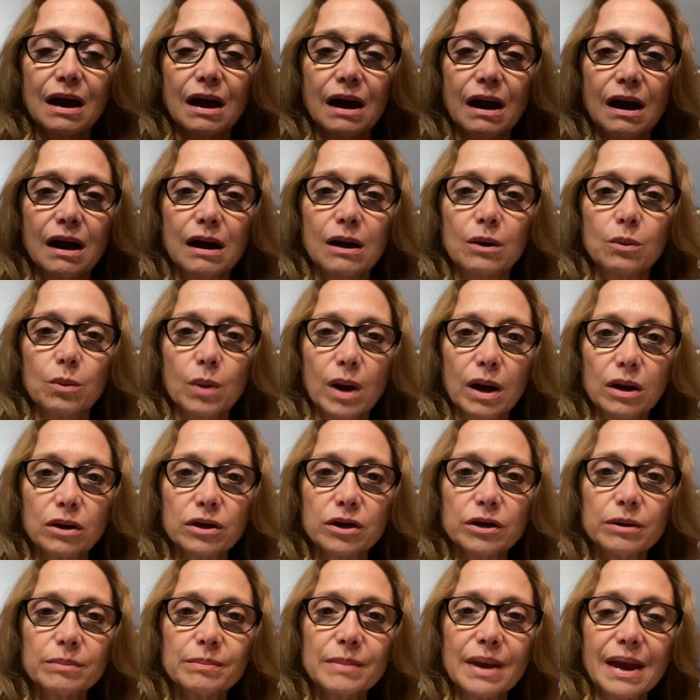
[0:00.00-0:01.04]

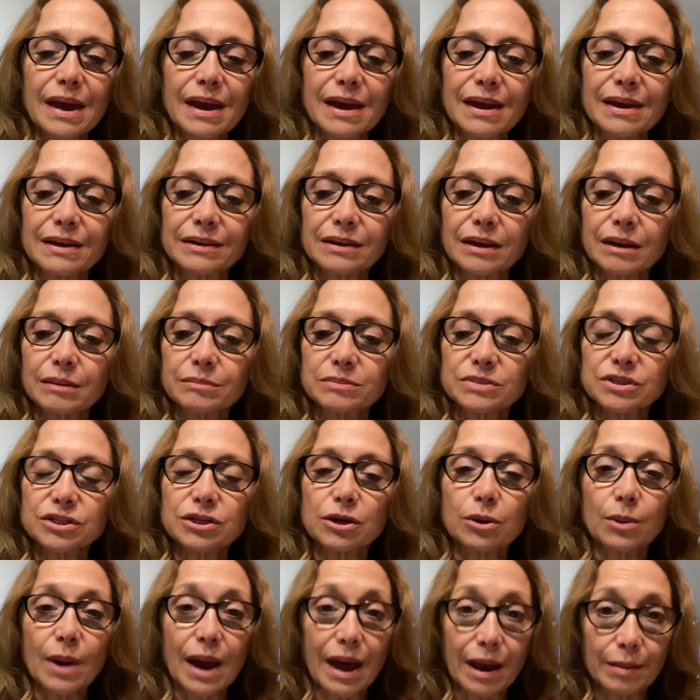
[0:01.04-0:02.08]
welcome, and I'm
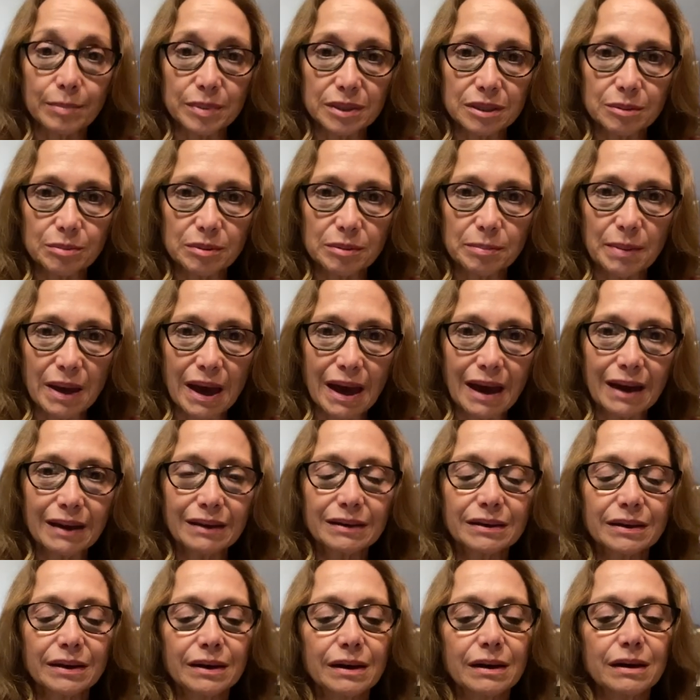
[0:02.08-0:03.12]
so happy to be
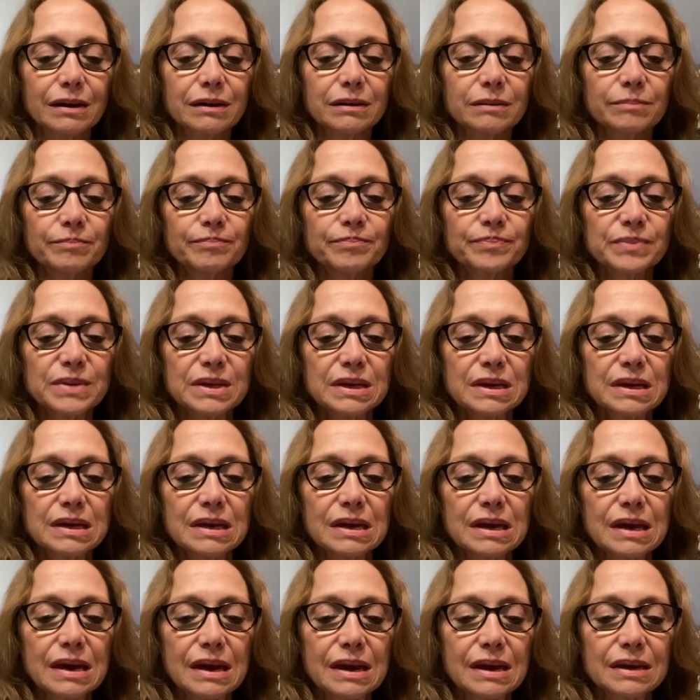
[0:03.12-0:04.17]
back
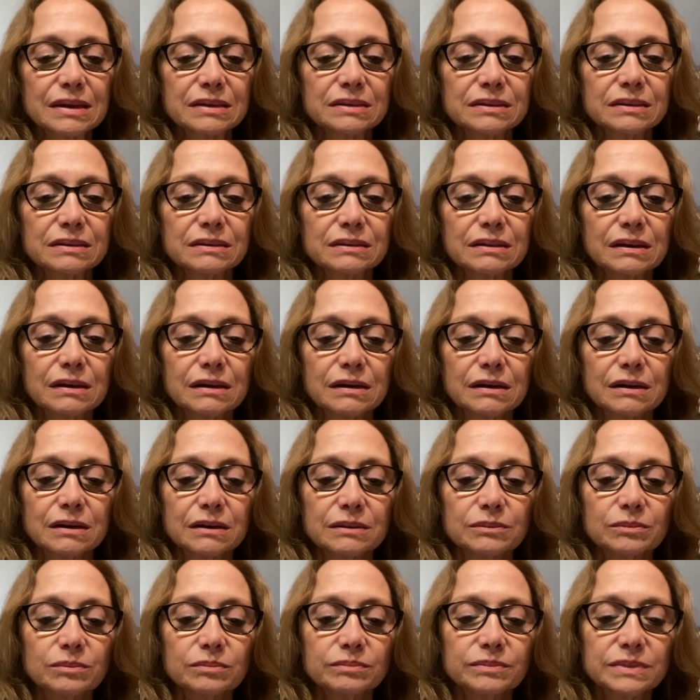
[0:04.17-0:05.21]
and
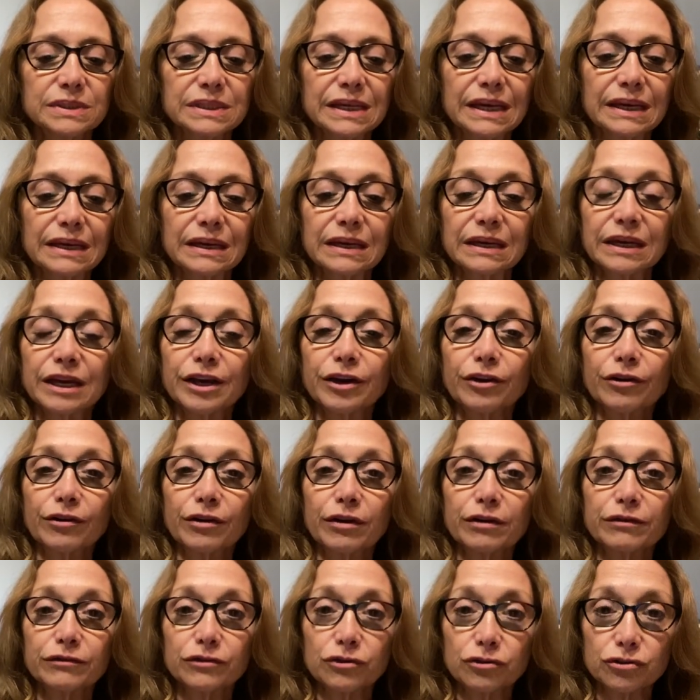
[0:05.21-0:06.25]
taking care
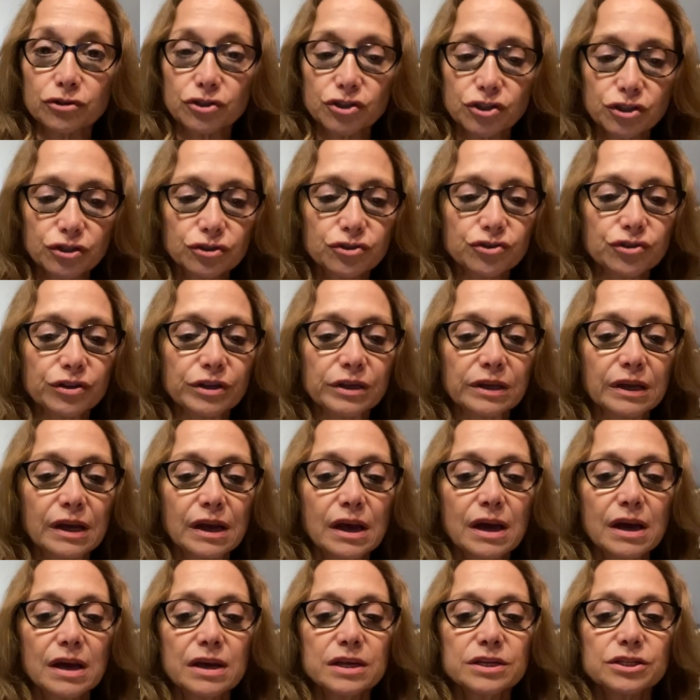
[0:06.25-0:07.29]
of your
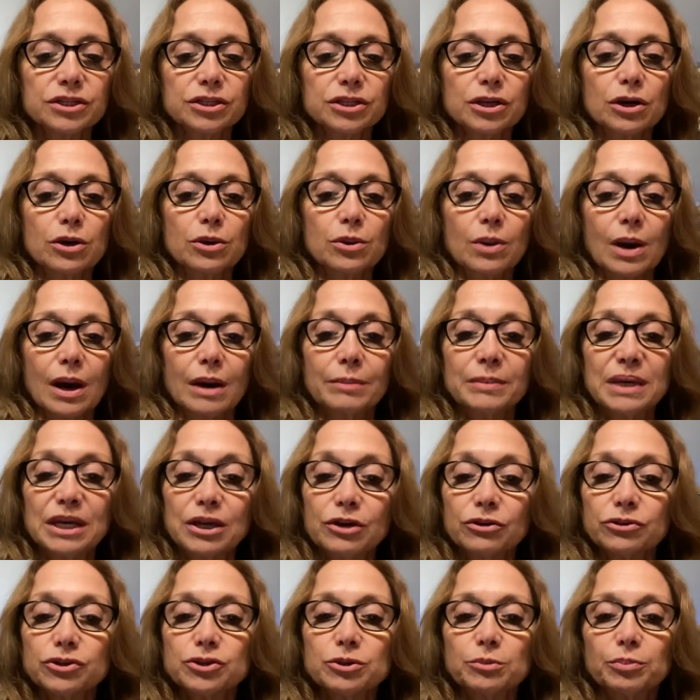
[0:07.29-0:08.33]
children. So I'm
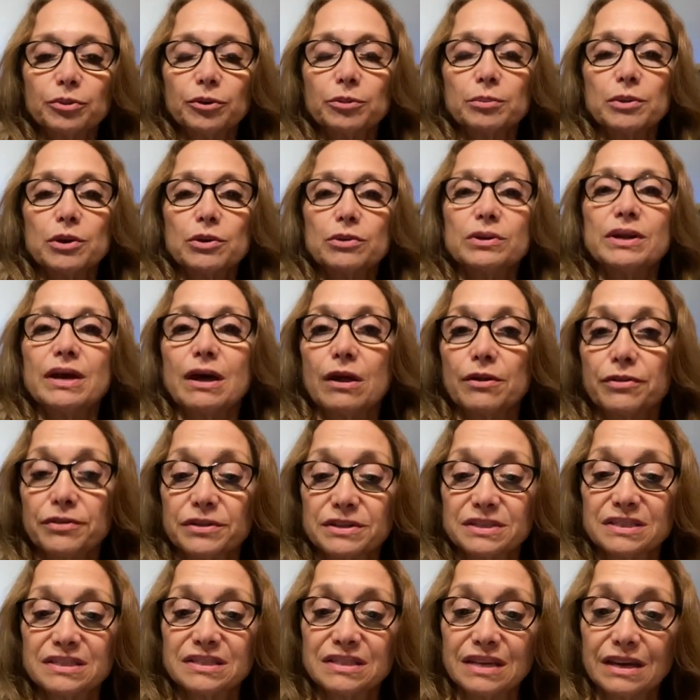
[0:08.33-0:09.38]
here to promote health
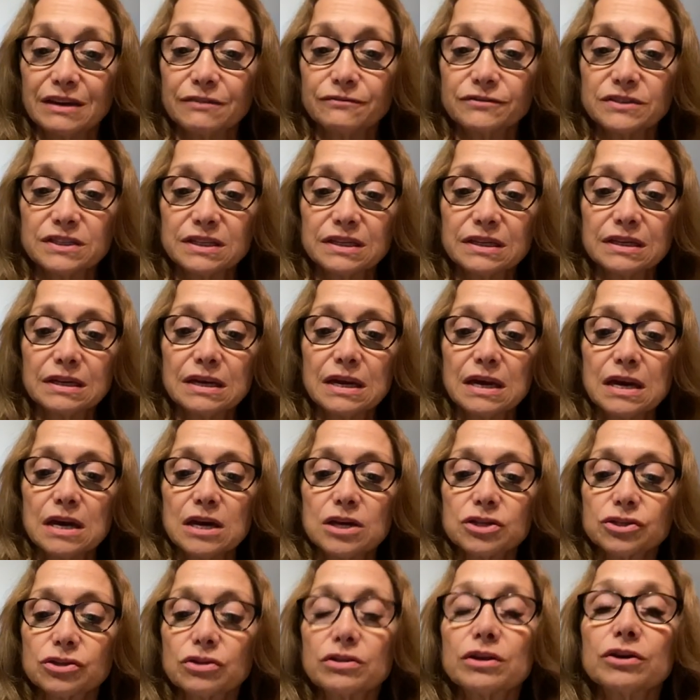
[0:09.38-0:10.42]
and safety
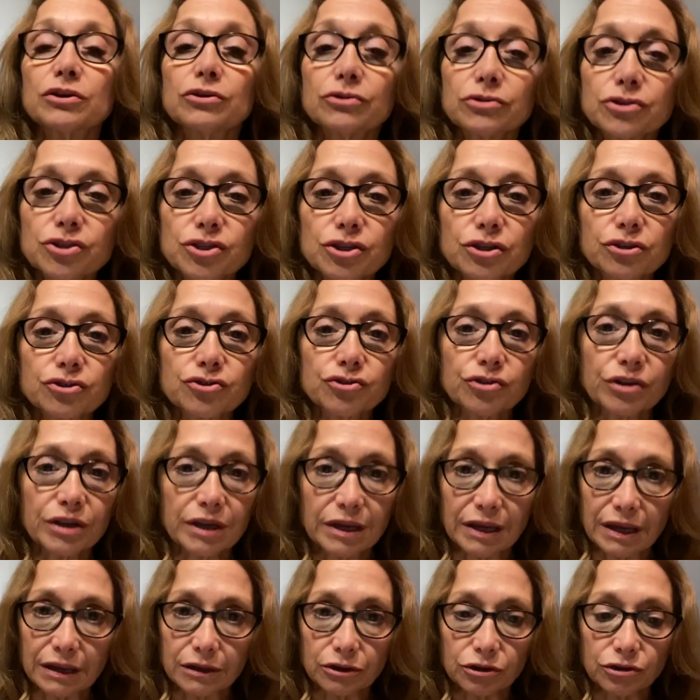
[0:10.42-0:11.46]
so that your children can
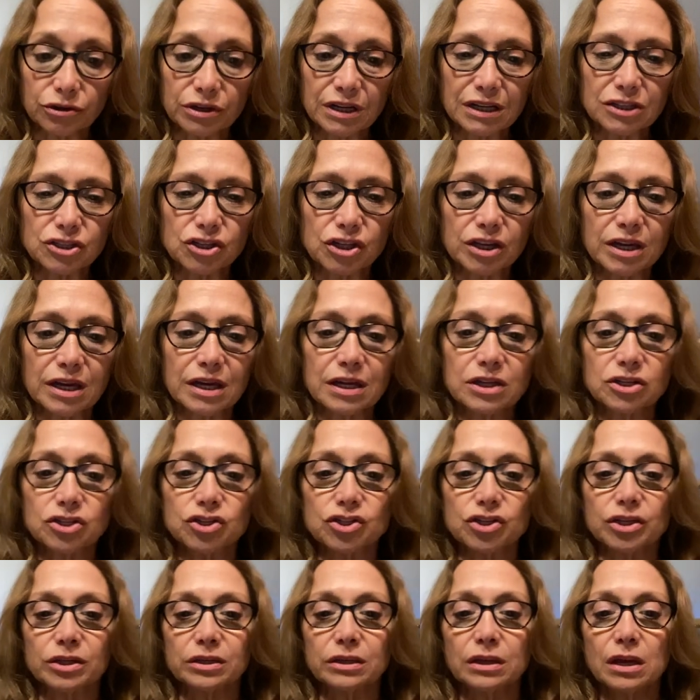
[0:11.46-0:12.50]
get a good
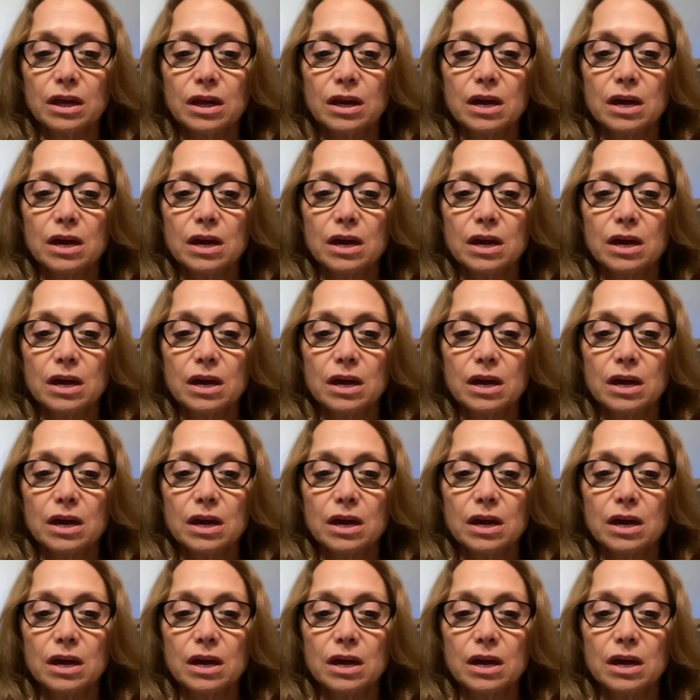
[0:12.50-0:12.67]
education.